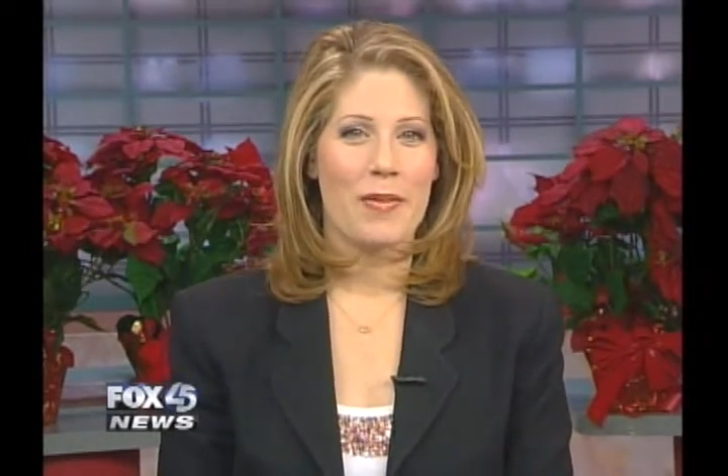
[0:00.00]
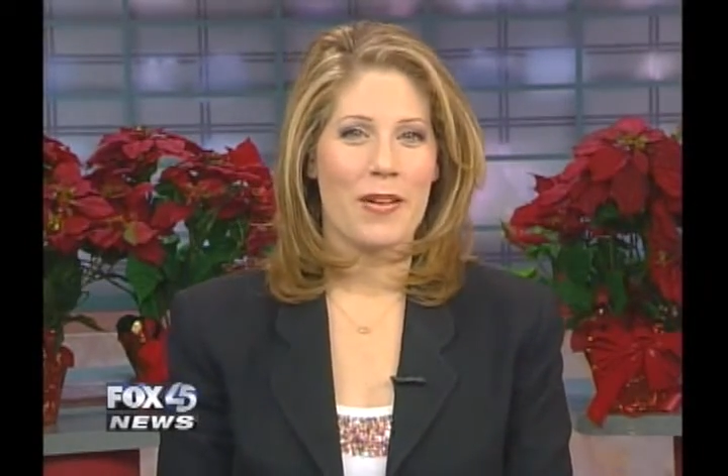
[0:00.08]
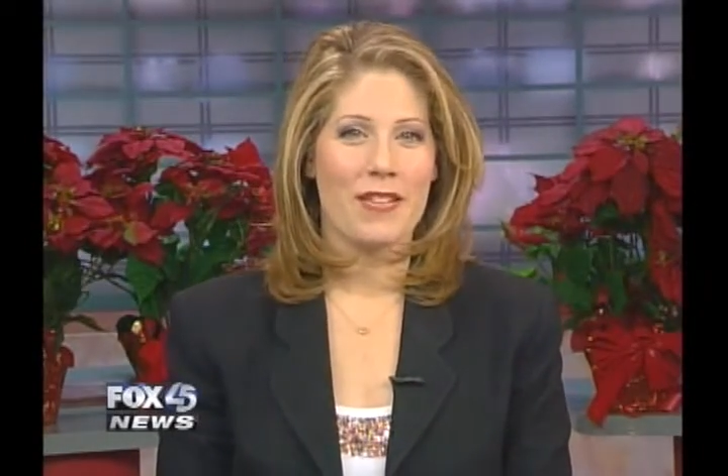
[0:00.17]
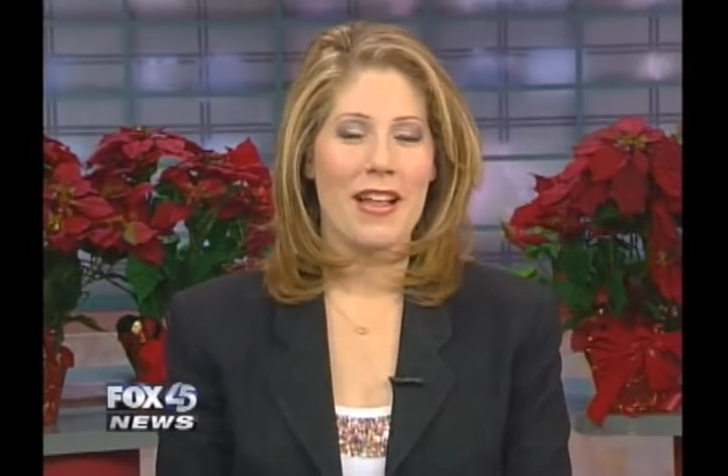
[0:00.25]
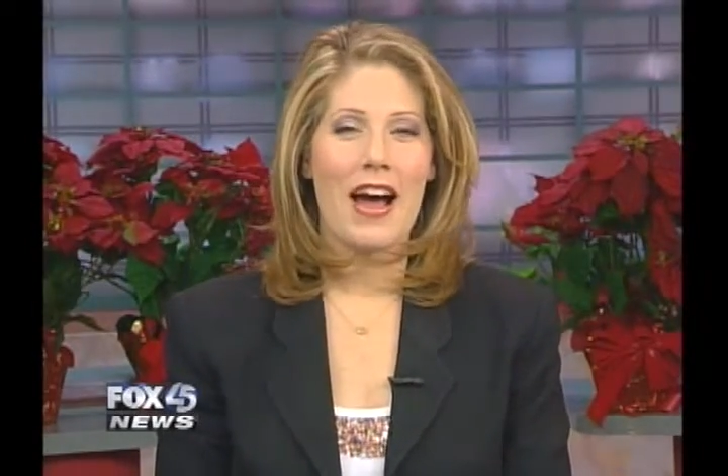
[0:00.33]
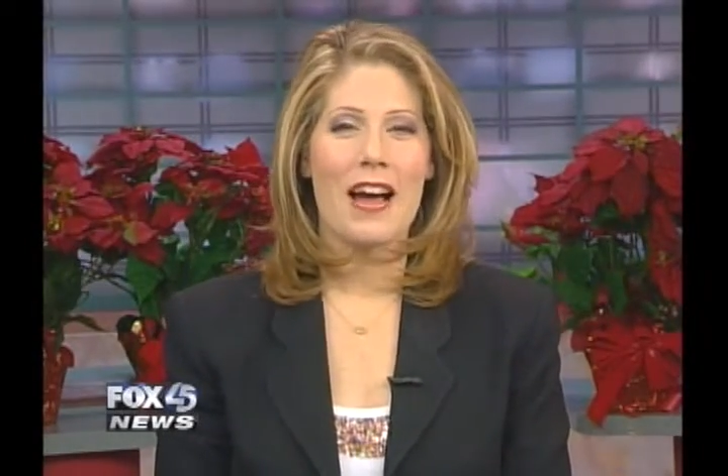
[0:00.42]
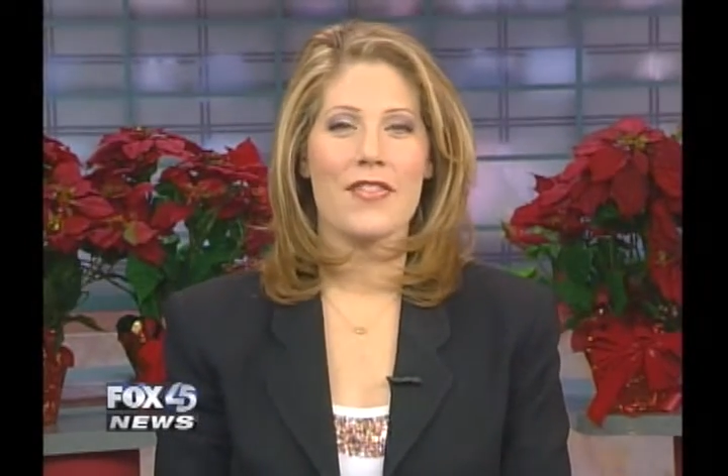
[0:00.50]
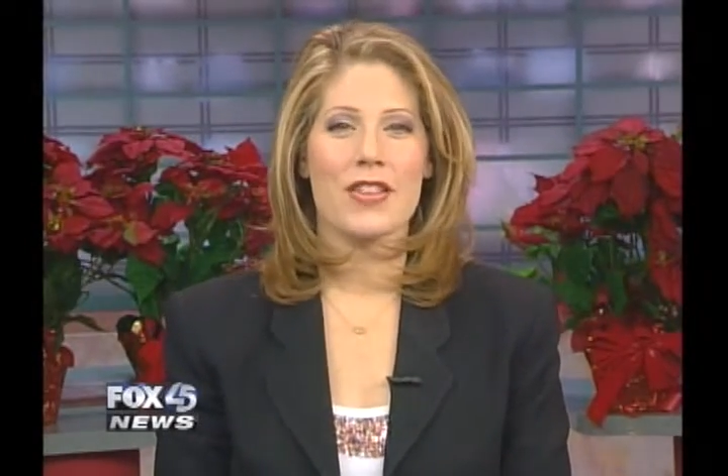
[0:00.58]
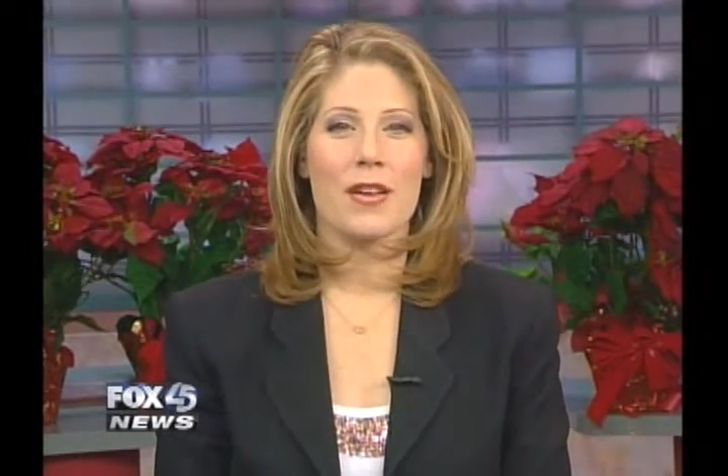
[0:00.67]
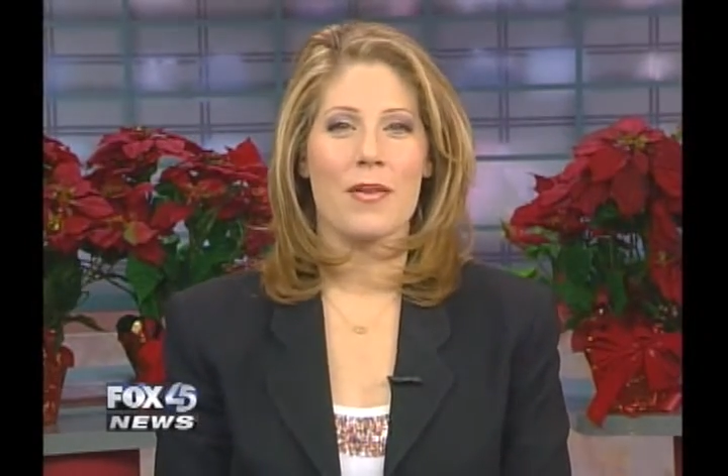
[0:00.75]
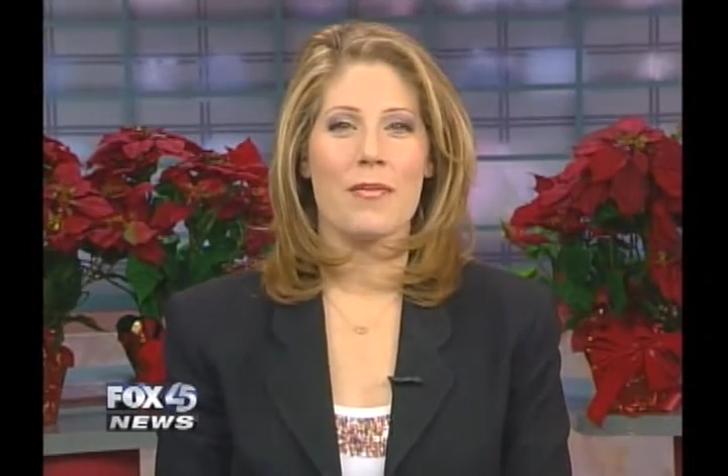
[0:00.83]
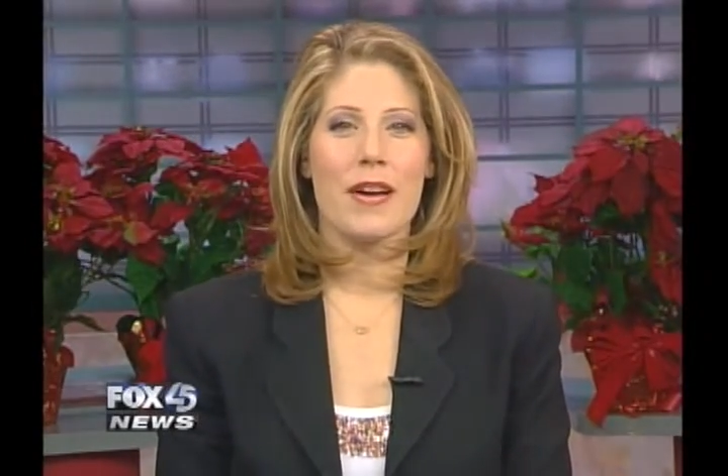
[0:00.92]
we are live at
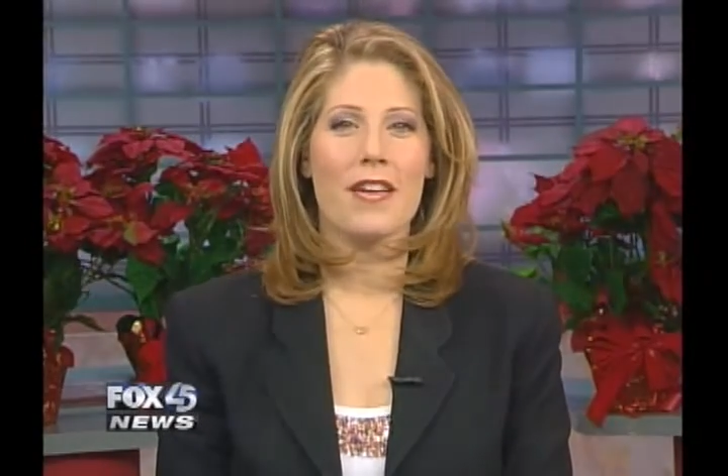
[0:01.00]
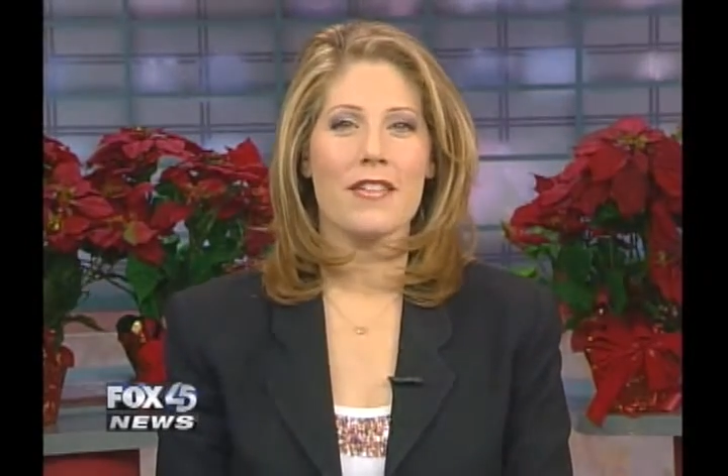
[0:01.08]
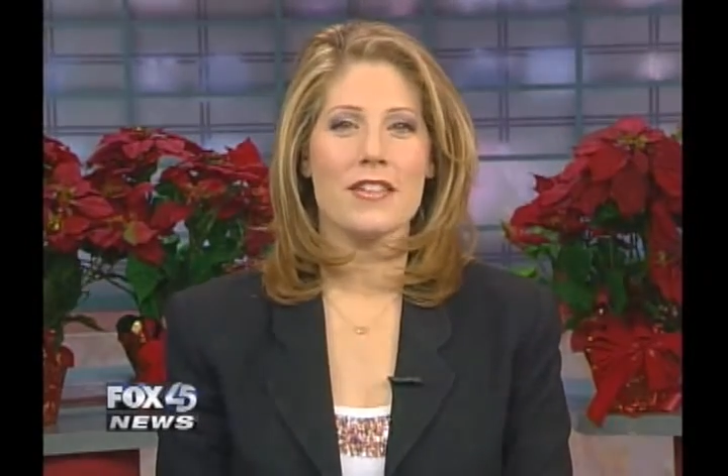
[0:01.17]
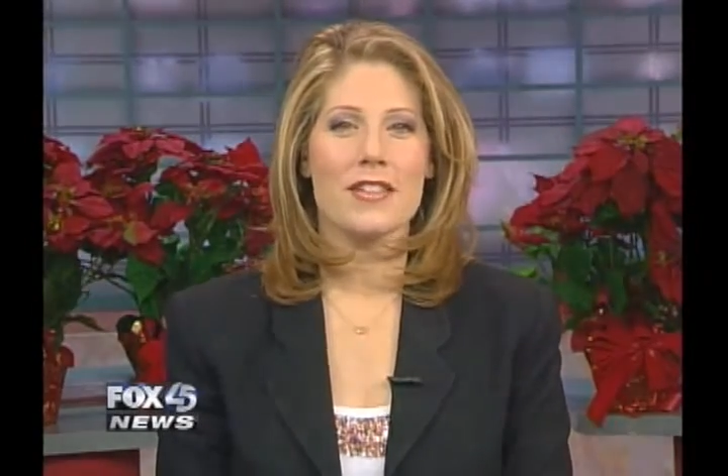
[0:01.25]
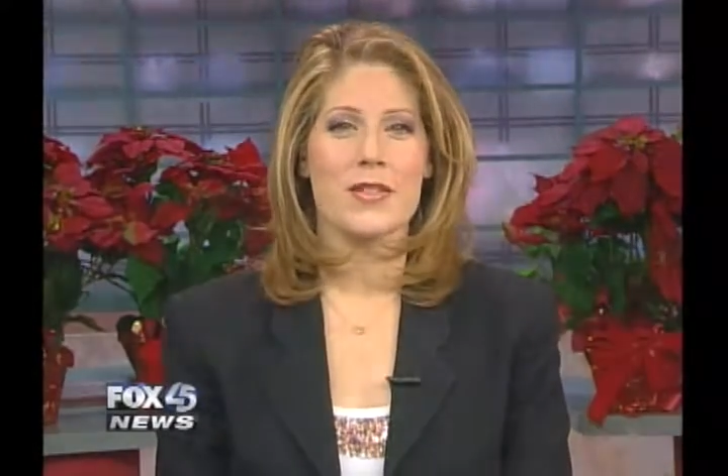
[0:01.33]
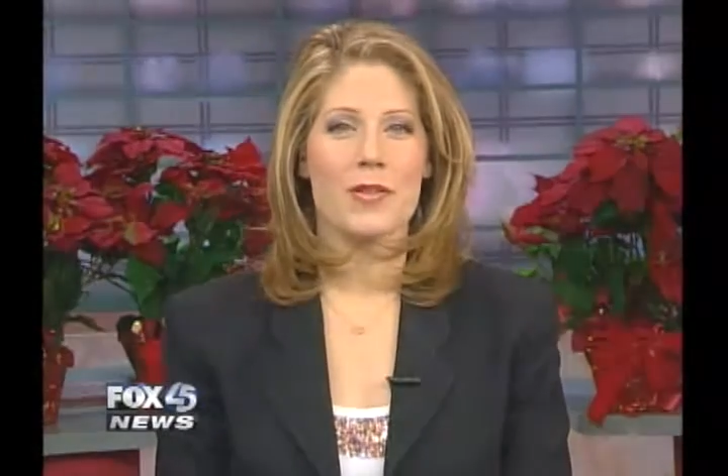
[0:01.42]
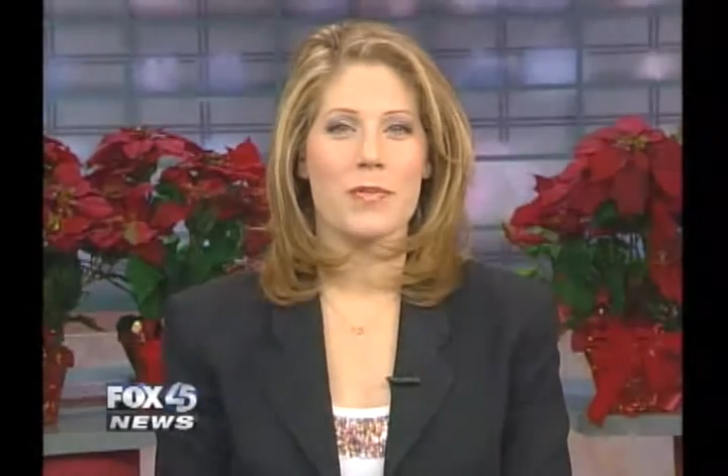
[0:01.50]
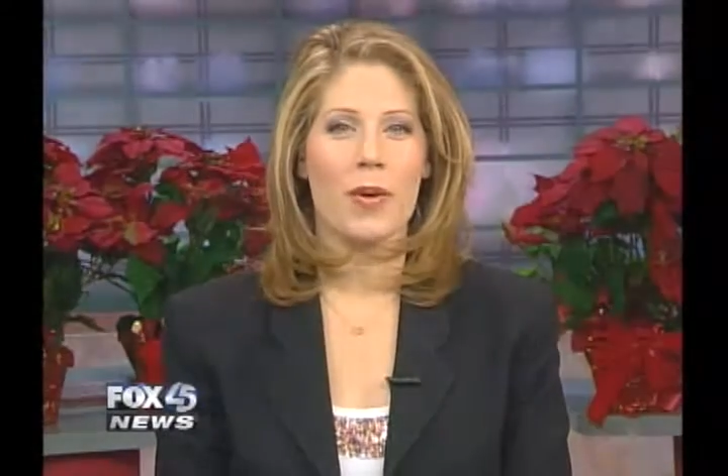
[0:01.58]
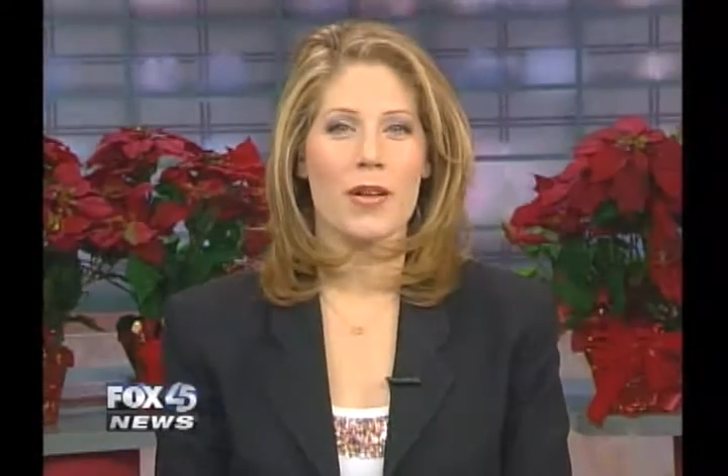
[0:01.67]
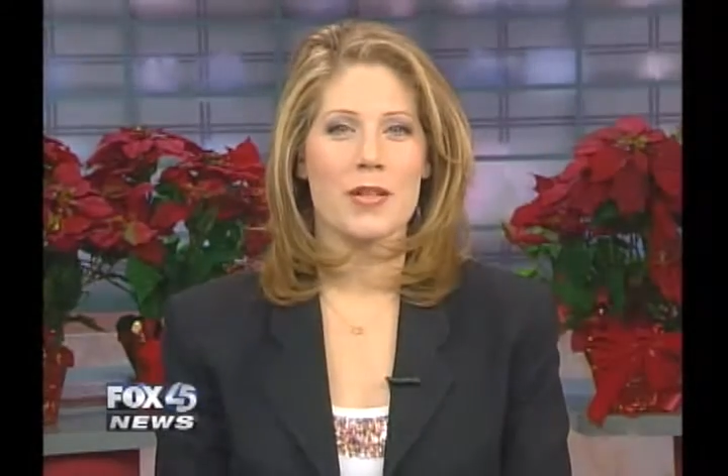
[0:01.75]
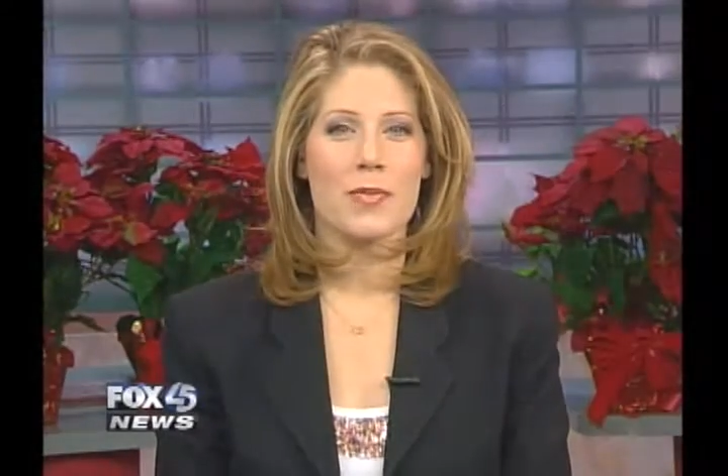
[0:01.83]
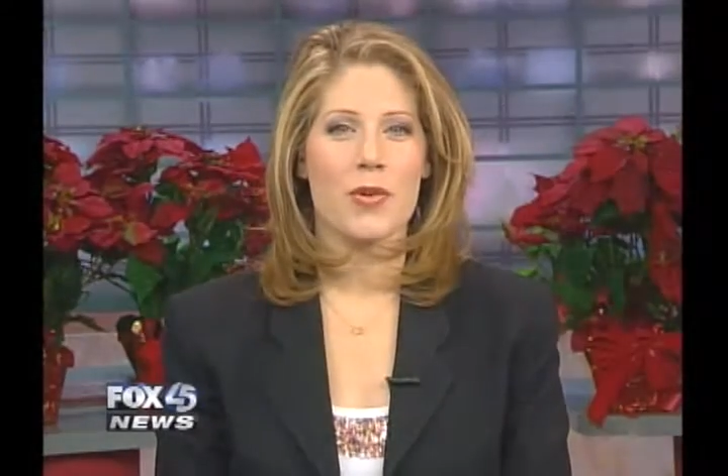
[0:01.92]
the Maryland Zoo in
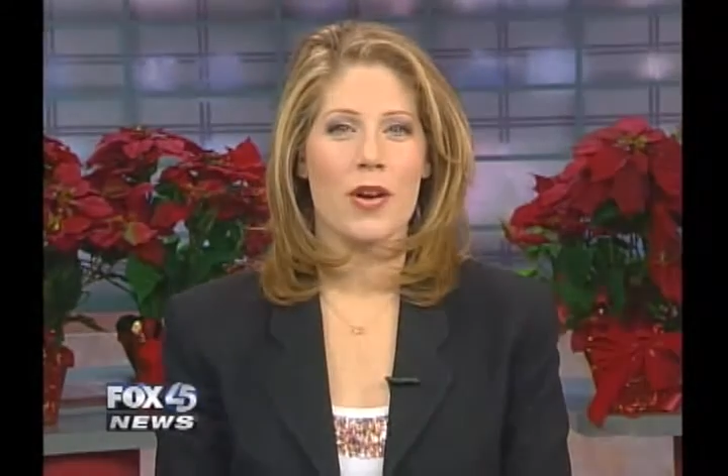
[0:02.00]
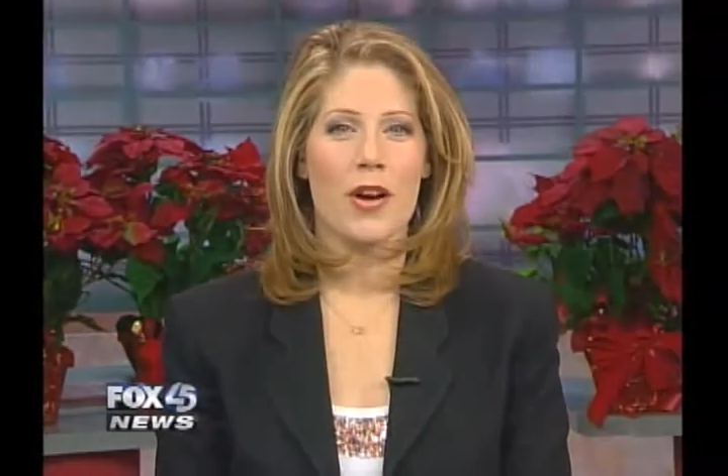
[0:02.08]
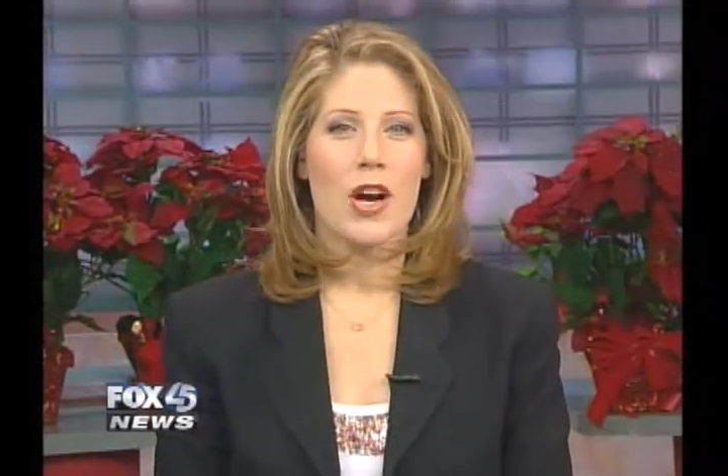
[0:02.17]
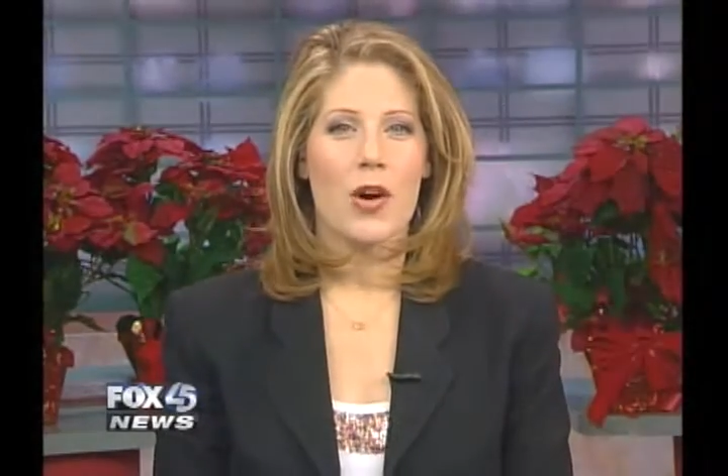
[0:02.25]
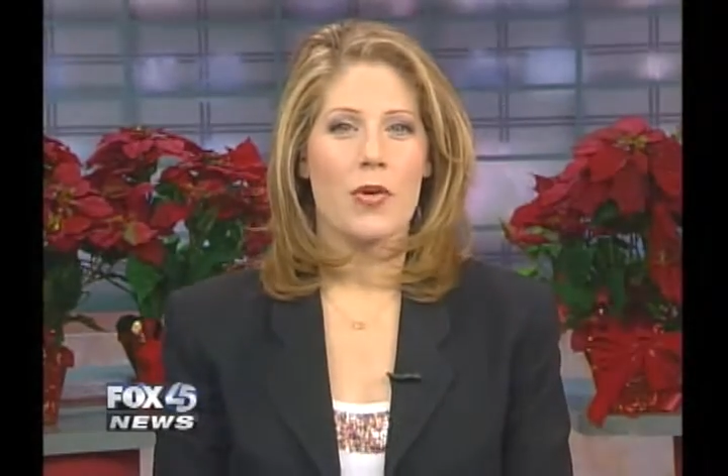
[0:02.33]
Baltimore